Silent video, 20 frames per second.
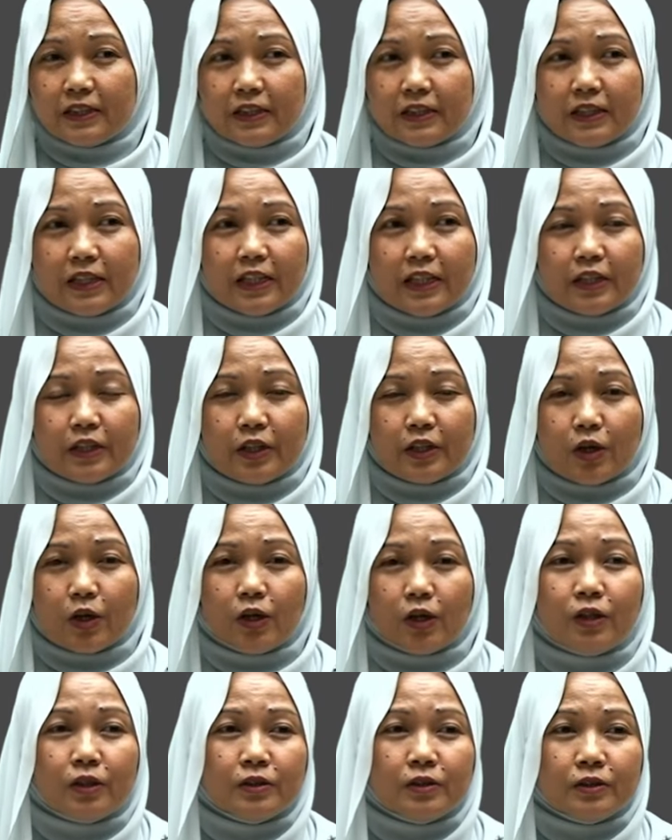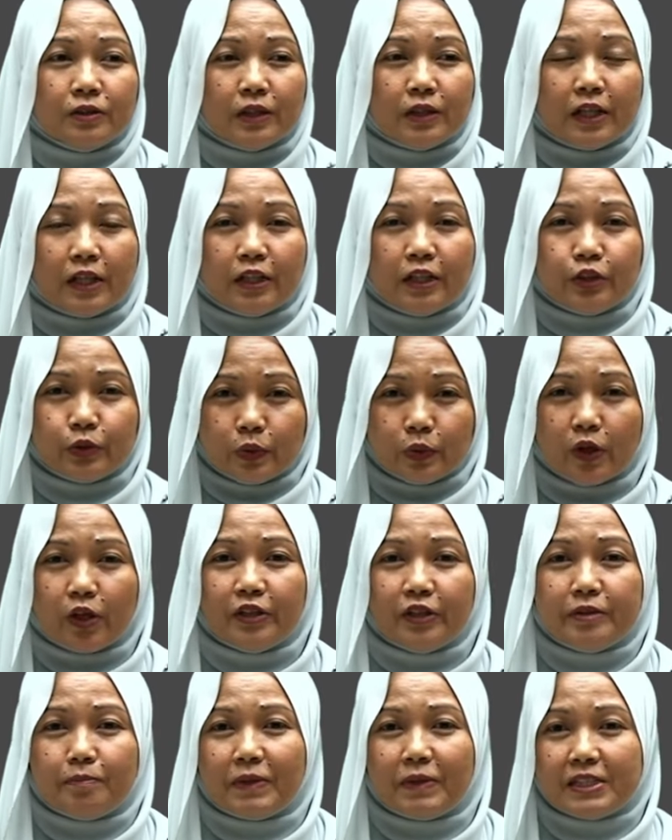and all uh, to all
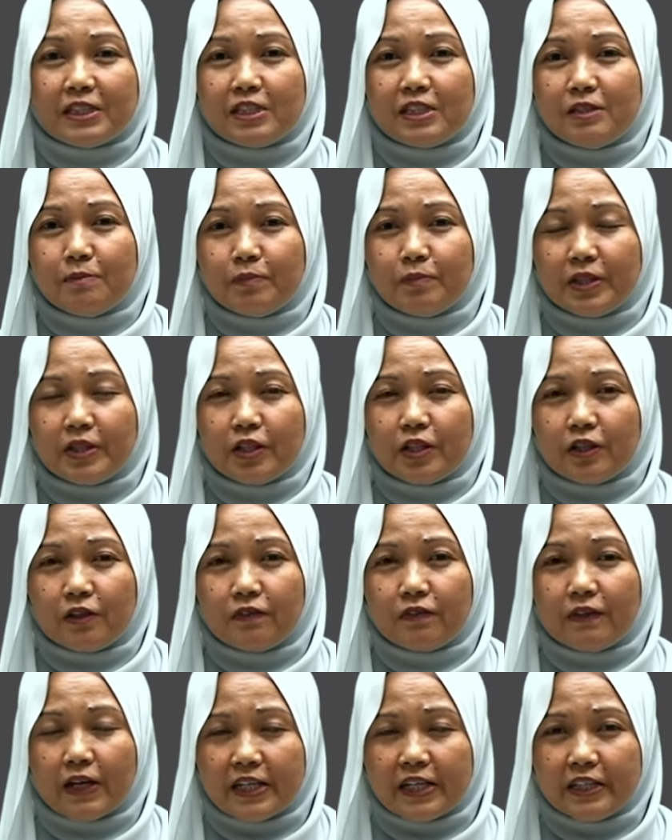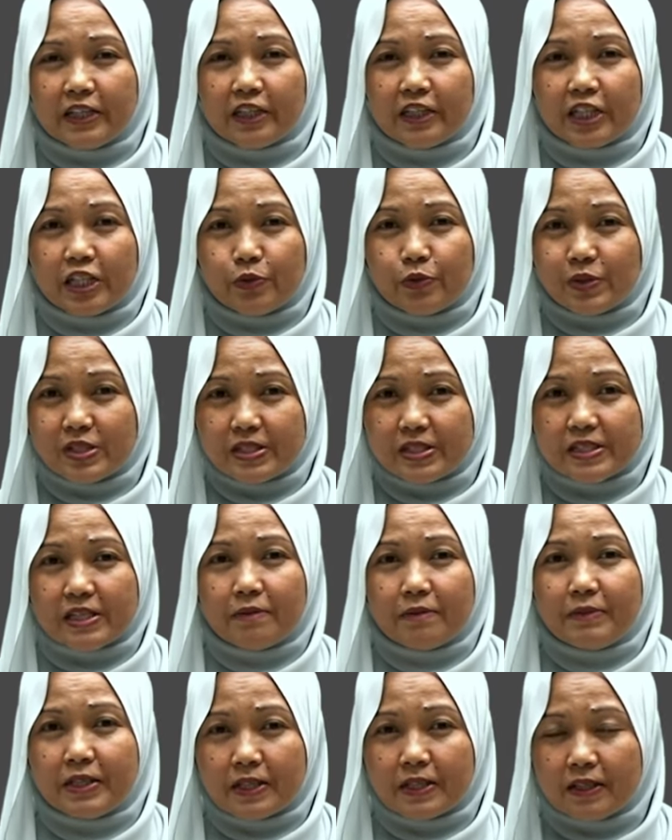the participants of undergraduate
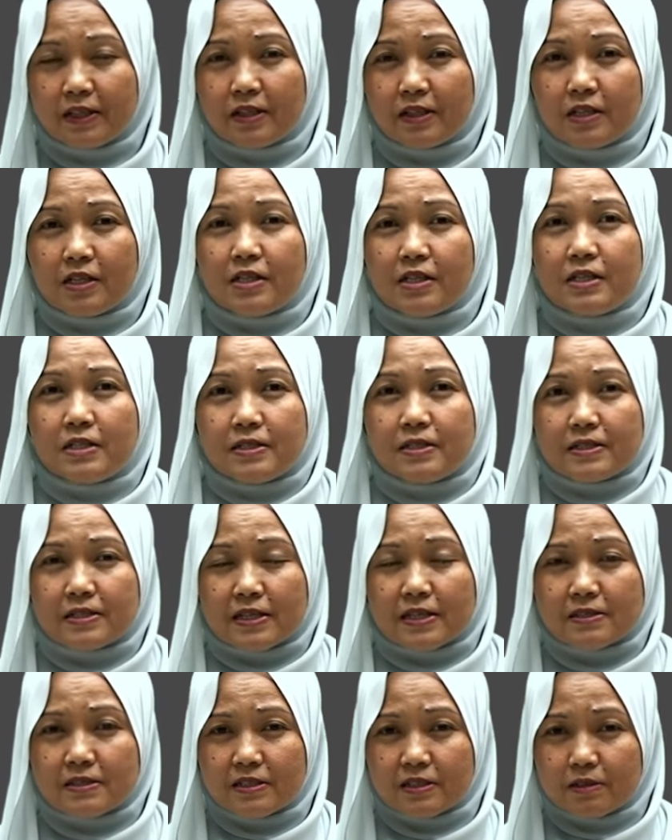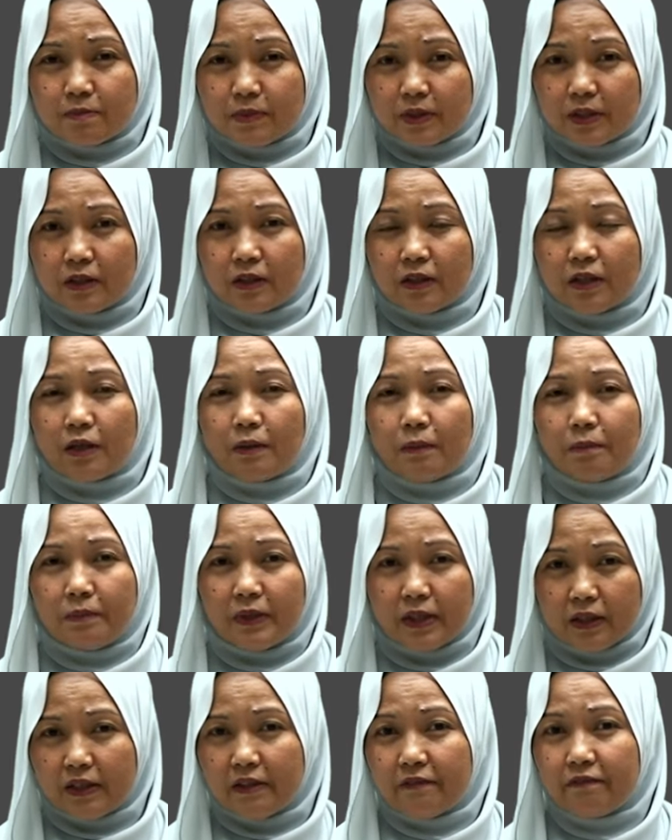seminar Sustainable
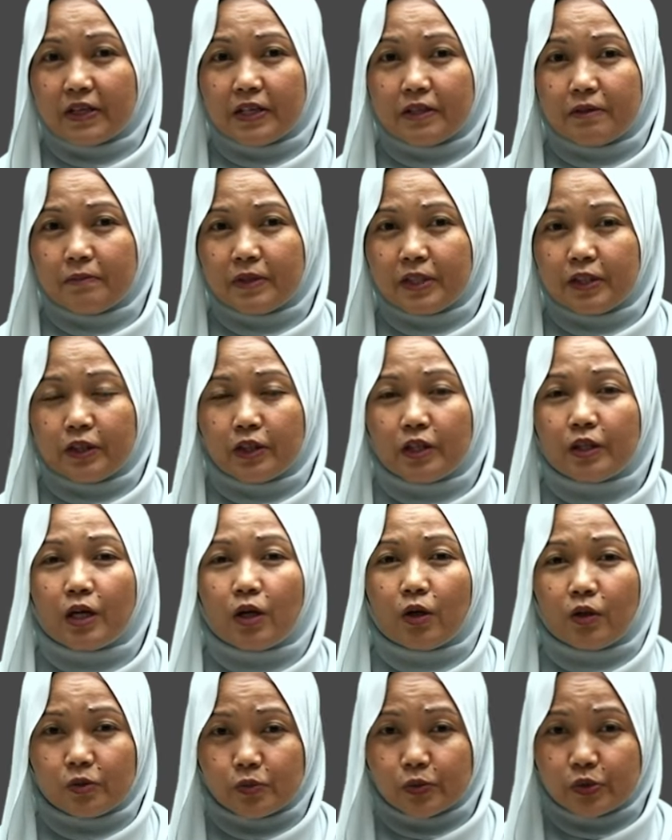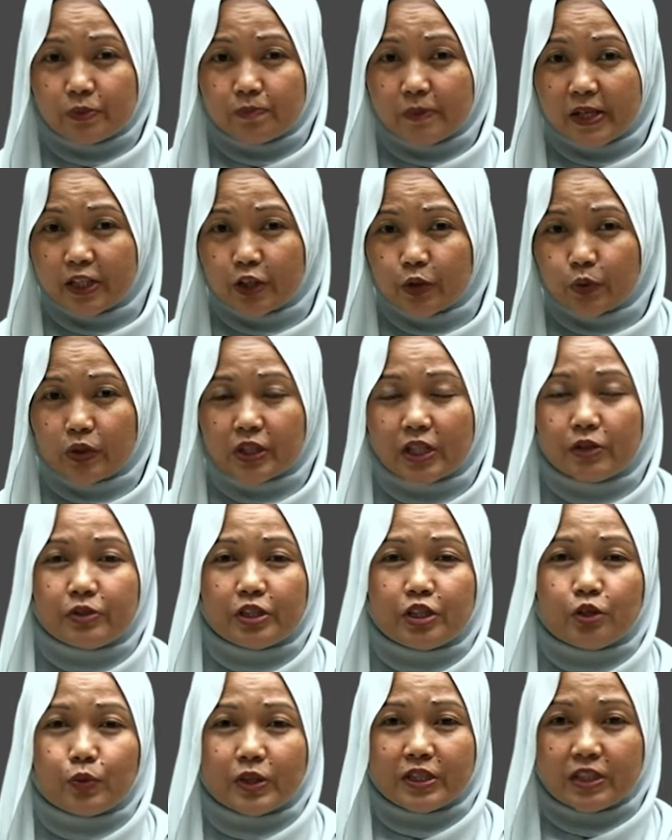Built Environment or USBET
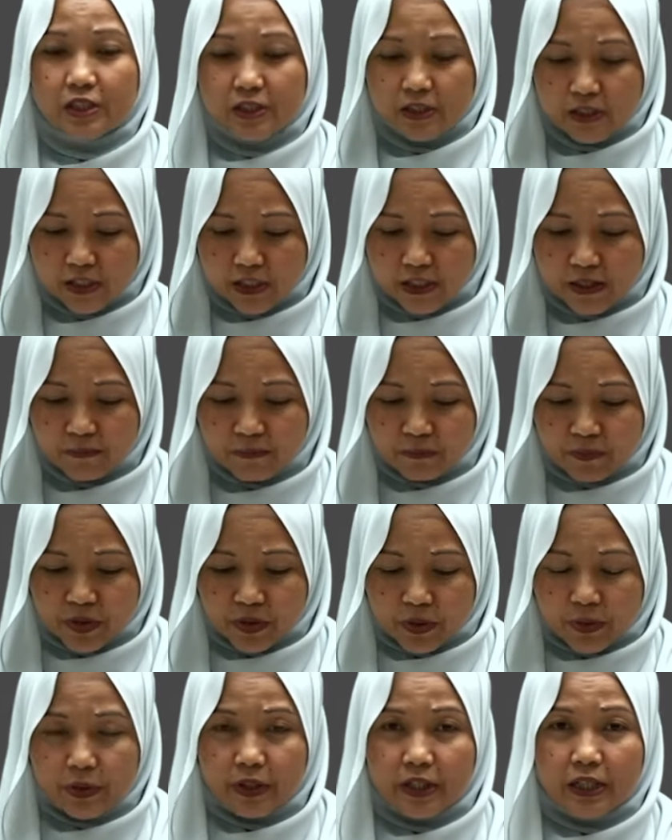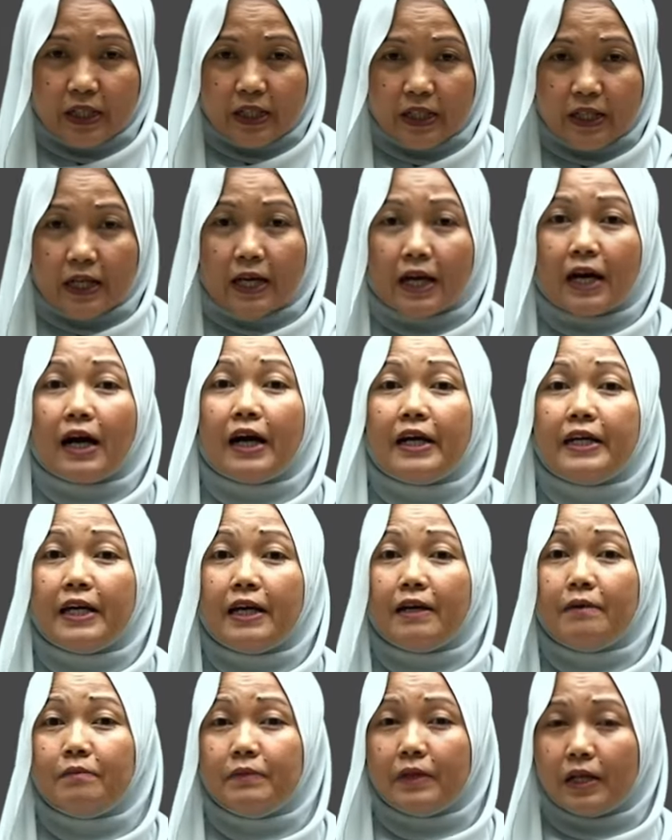2023. Okay, I
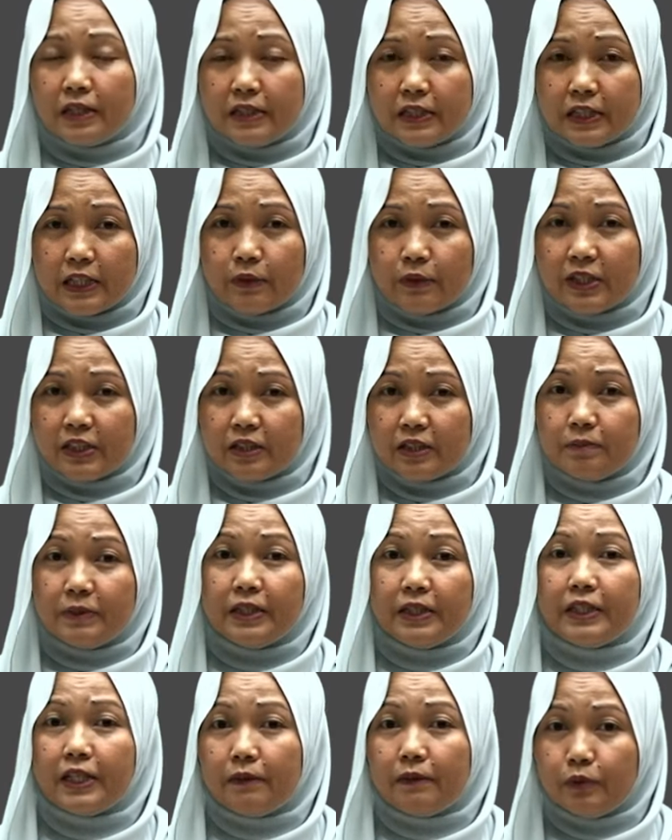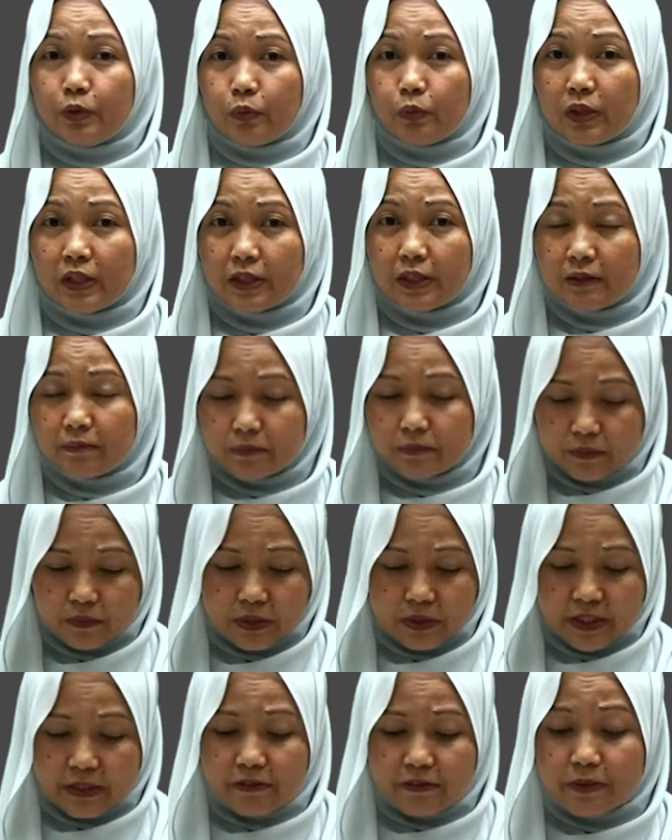am Lilawati binti Abdul Wahab,
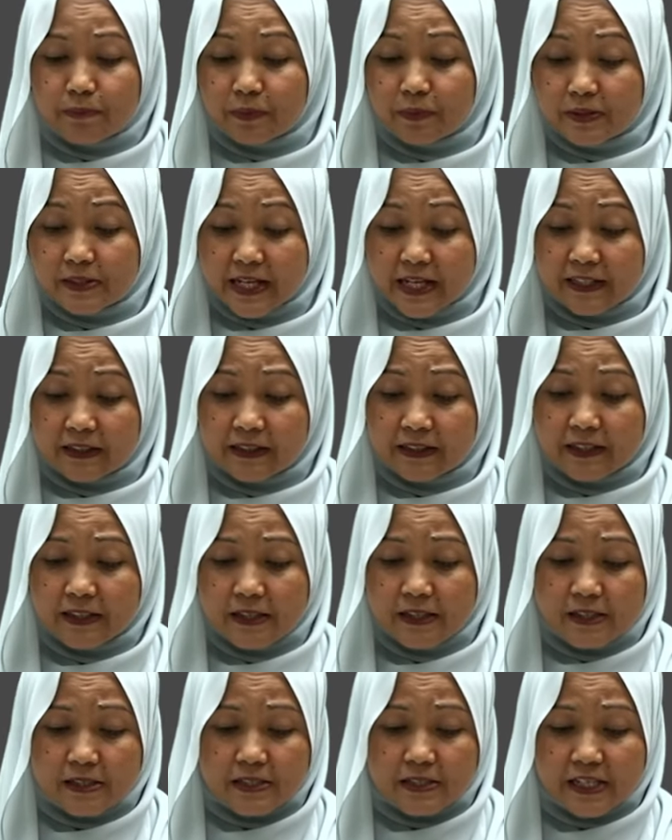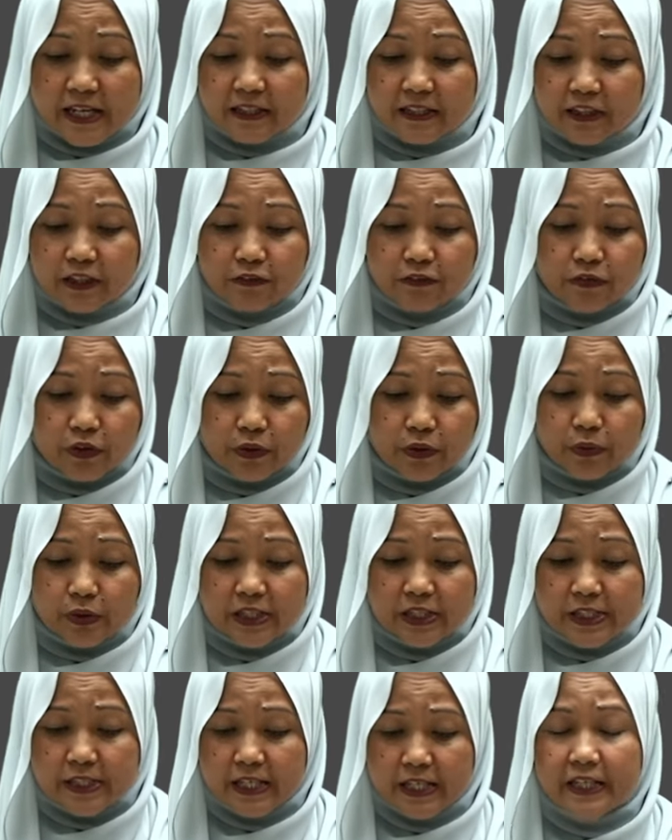okay, representing Center for
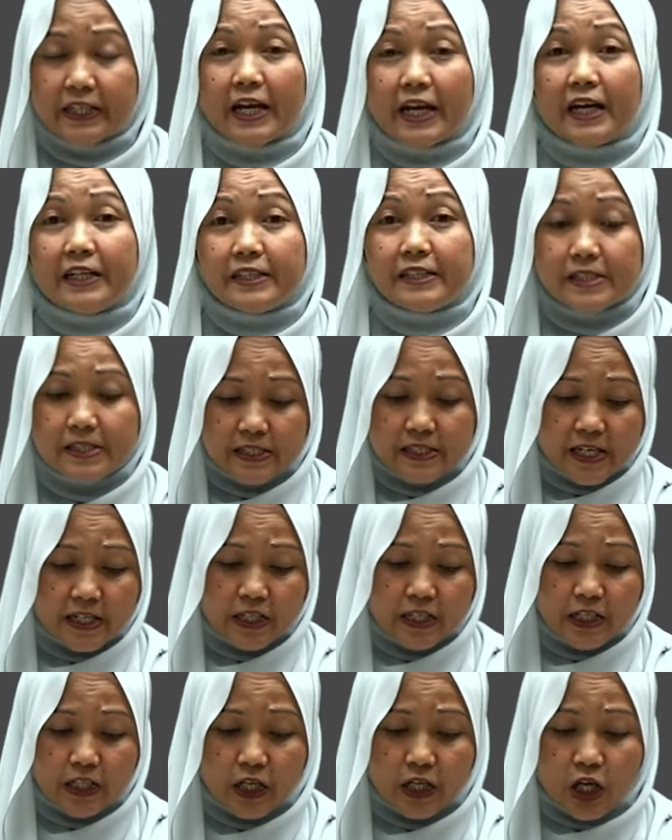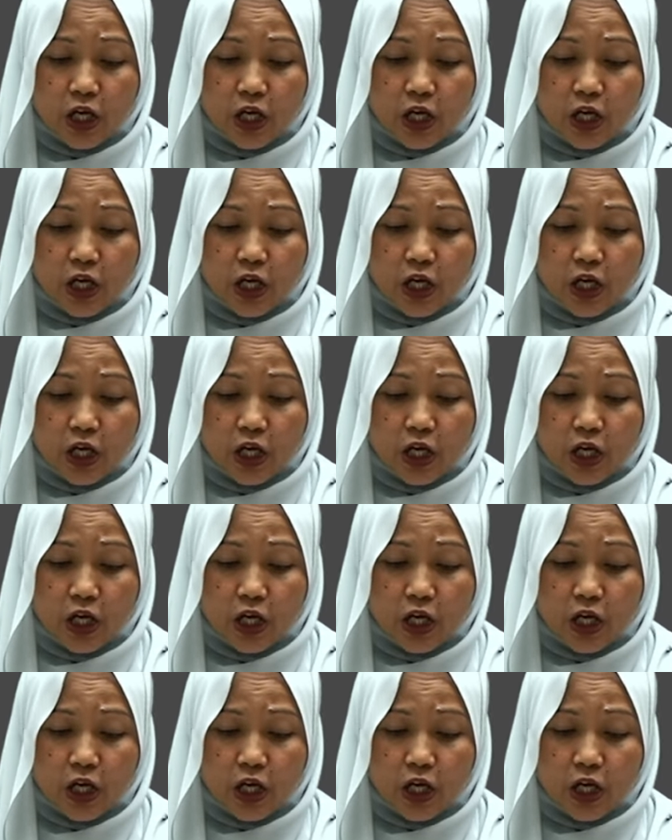Knowledge and Understanding